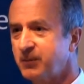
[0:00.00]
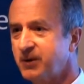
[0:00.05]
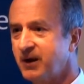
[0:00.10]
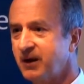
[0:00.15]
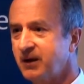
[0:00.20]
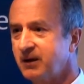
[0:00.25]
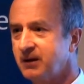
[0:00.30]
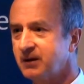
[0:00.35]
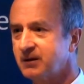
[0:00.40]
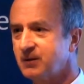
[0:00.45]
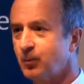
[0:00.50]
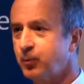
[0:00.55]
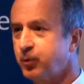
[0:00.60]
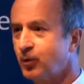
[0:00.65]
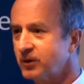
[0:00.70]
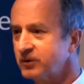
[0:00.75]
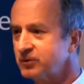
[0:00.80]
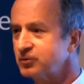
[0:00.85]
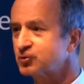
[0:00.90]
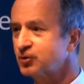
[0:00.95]
playing an
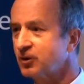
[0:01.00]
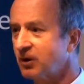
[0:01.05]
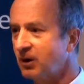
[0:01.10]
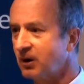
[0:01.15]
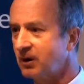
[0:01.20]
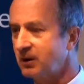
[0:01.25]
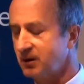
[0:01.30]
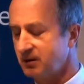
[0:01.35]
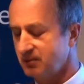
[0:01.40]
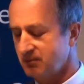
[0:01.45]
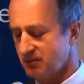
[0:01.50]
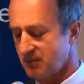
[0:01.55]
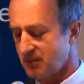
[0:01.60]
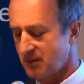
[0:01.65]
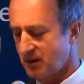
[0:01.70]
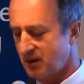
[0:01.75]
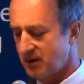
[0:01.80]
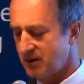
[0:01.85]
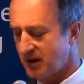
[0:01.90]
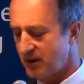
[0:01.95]
important role,
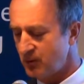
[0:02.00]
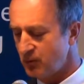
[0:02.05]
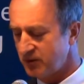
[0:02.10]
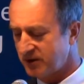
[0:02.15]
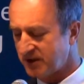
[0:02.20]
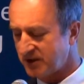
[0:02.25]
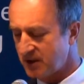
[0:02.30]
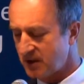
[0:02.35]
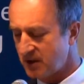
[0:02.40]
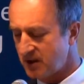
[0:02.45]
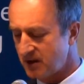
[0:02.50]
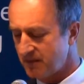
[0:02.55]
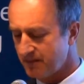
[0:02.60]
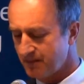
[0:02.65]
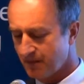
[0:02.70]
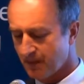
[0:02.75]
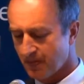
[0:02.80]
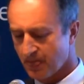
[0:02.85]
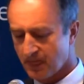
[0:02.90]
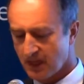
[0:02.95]
and I would say,
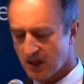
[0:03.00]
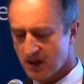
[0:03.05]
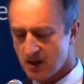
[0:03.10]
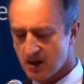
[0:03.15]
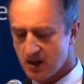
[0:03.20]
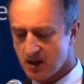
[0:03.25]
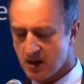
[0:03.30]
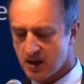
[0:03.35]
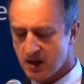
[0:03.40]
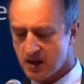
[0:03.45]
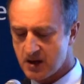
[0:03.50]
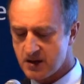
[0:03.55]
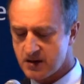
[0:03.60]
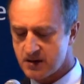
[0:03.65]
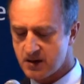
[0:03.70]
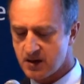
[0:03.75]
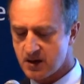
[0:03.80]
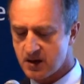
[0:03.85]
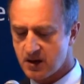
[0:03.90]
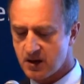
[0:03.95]

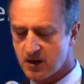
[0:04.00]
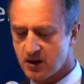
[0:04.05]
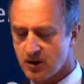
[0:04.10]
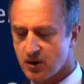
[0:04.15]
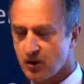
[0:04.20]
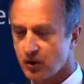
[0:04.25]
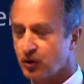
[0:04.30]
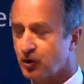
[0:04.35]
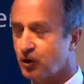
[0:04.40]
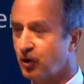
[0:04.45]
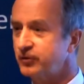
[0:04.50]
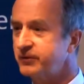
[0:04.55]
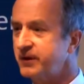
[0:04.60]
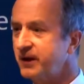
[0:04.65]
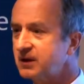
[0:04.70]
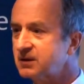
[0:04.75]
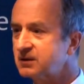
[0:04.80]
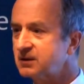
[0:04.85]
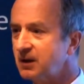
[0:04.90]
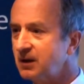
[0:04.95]
in
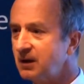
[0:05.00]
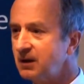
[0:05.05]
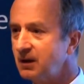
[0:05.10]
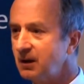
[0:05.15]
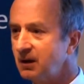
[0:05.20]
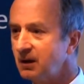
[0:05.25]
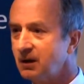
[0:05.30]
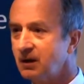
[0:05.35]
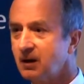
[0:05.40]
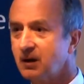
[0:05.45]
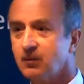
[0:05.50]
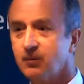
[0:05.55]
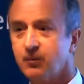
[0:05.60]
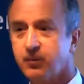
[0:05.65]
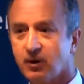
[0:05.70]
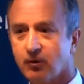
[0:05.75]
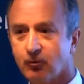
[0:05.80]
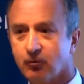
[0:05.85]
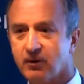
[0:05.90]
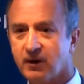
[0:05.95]
connecting
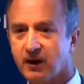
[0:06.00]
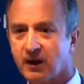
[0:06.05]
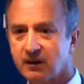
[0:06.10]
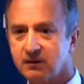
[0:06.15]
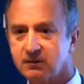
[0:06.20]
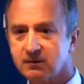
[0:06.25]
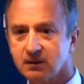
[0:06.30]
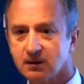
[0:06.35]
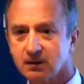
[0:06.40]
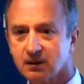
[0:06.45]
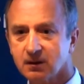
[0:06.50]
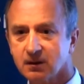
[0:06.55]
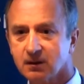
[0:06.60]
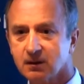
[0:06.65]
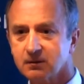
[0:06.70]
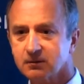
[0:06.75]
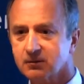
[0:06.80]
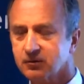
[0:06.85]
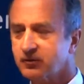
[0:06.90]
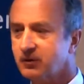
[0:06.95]
Poland
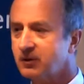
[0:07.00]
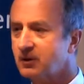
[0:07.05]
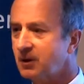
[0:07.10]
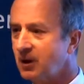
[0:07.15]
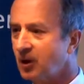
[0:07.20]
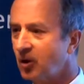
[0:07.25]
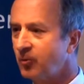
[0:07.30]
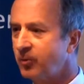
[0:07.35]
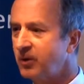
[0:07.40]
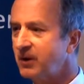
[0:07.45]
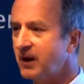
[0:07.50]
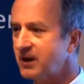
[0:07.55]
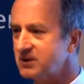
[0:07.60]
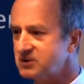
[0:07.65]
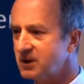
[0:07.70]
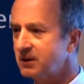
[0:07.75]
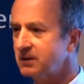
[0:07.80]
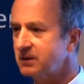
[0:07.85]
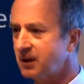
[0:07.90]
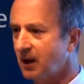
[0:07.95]
to the global
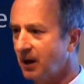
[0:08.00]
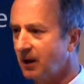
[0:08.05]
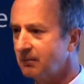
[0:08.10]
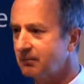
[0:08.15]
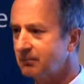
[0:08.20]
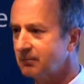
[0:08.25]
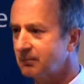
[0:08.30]
agenda.